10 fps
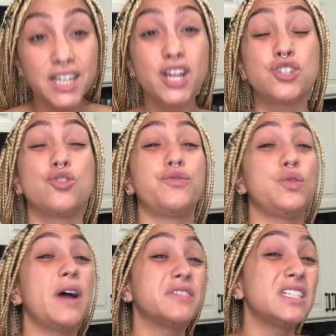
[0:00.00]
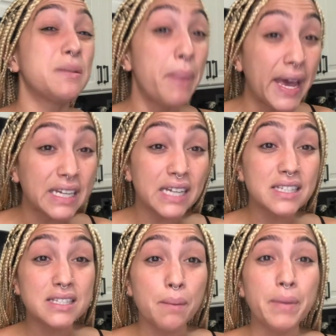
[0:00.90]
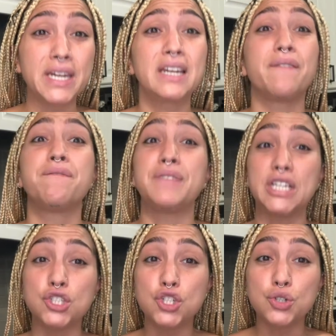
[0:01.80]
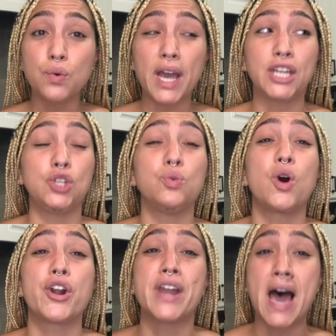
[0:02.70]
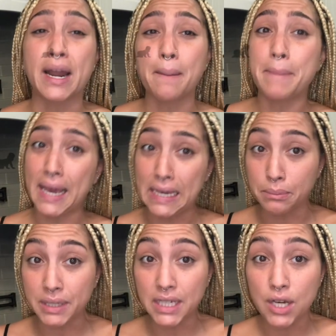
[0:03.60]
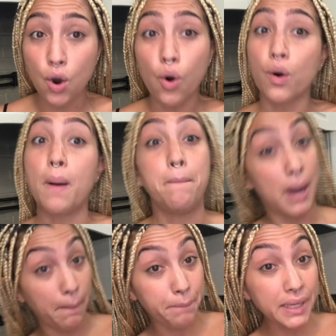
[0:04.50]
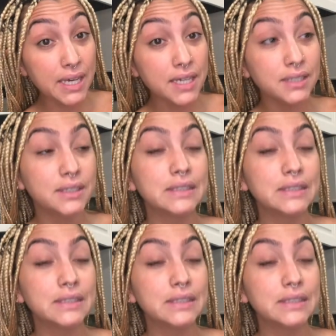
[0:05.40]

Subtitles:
So if you have to depend on somebody to feed you and you are not a baby or a puppy,